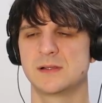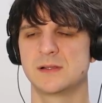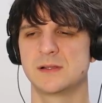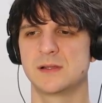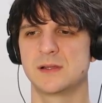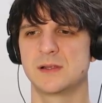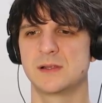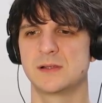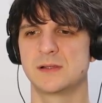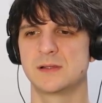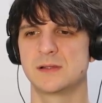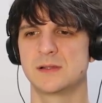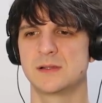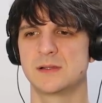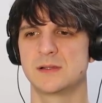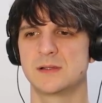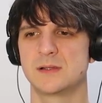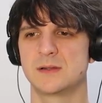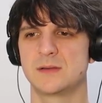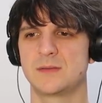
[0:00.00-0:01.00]

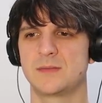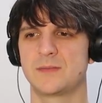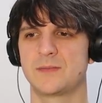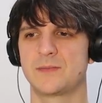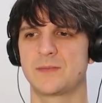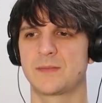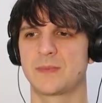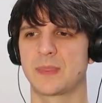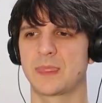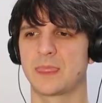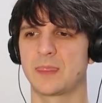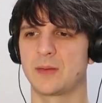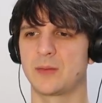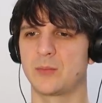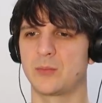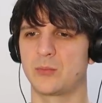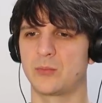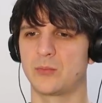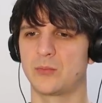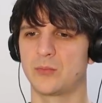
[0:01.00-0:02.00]

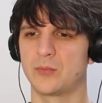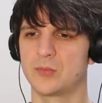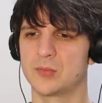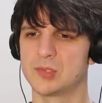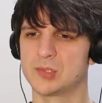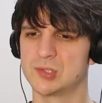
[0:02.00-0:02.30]
Nobody speaks.